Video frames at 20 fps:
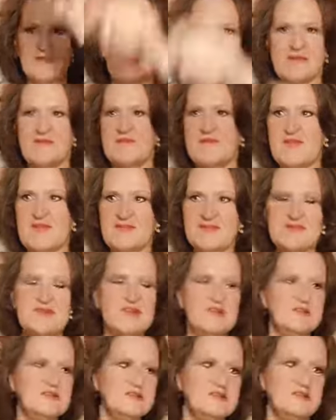like
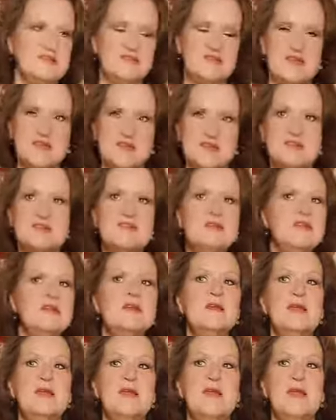50 to 60